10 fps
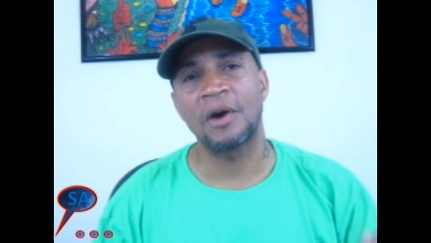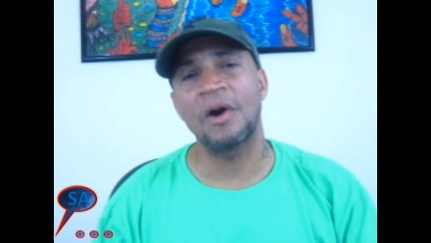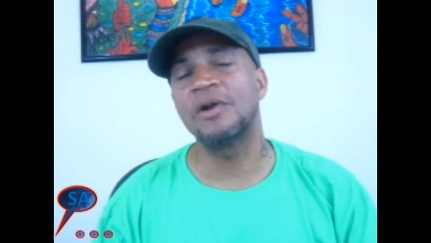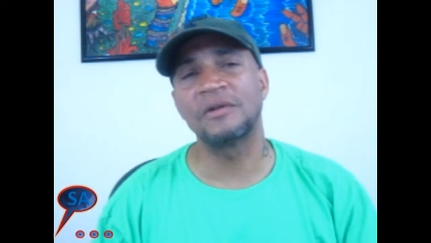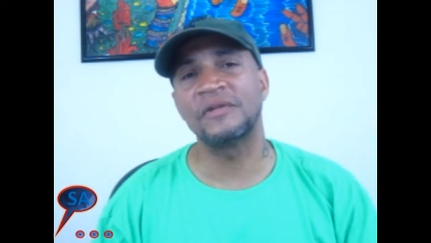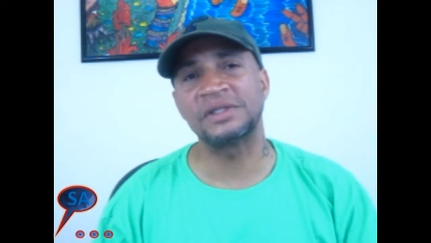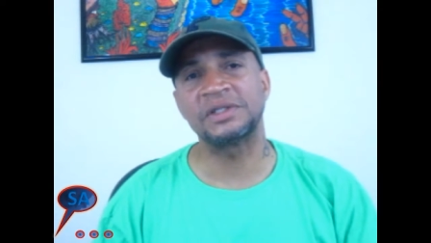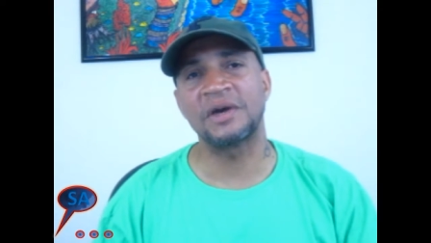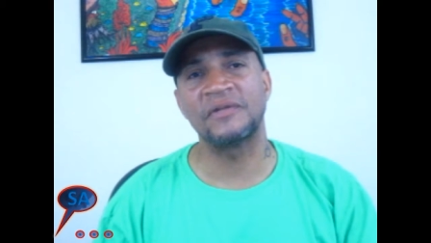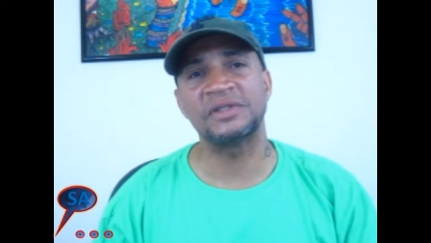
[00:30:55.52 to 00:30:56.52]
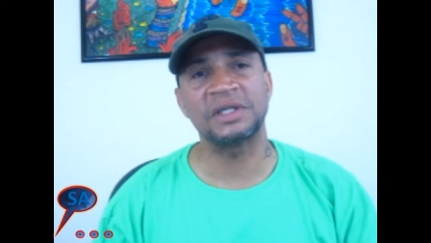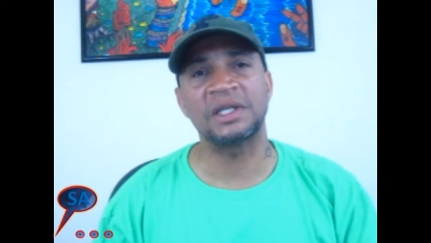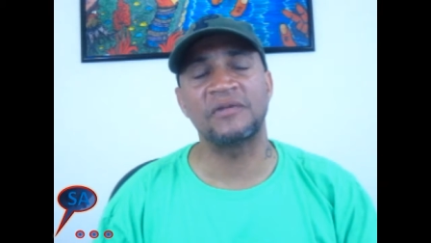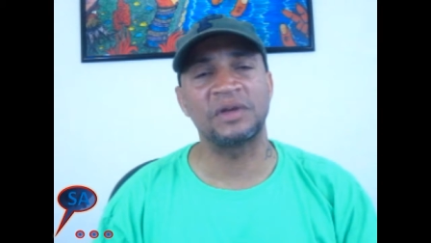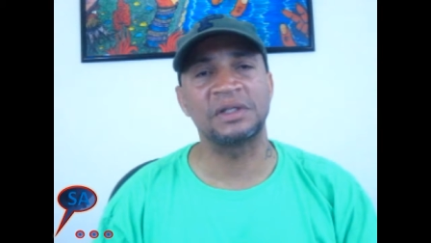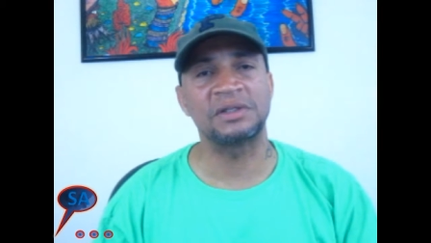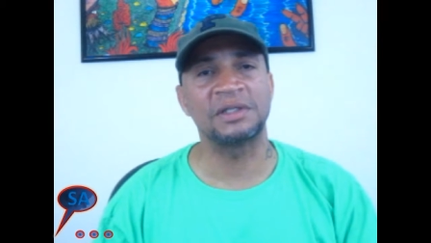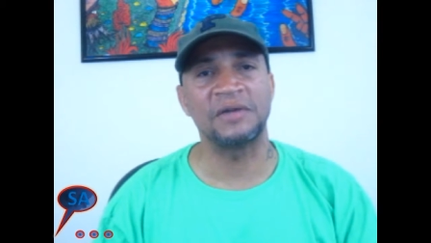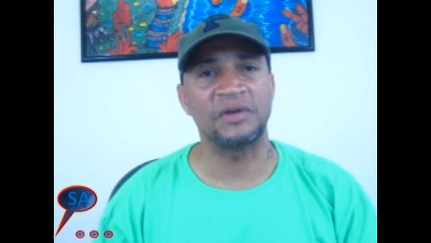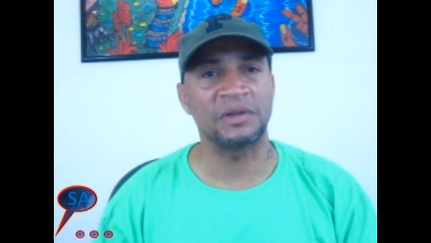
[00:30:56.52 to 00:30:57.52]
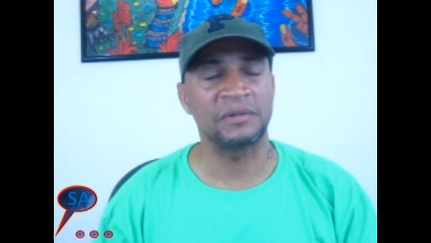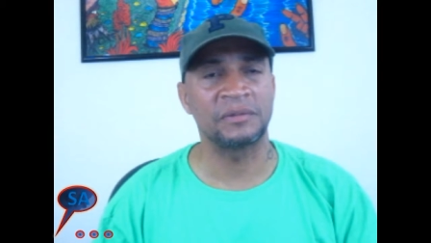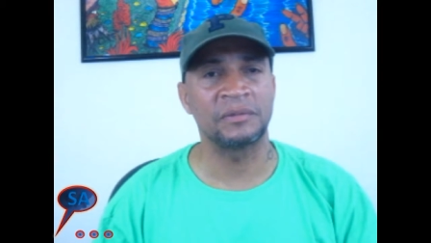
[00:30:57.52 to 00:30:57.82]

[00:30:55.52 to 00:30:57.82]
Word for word: All of this stuff is significant to living.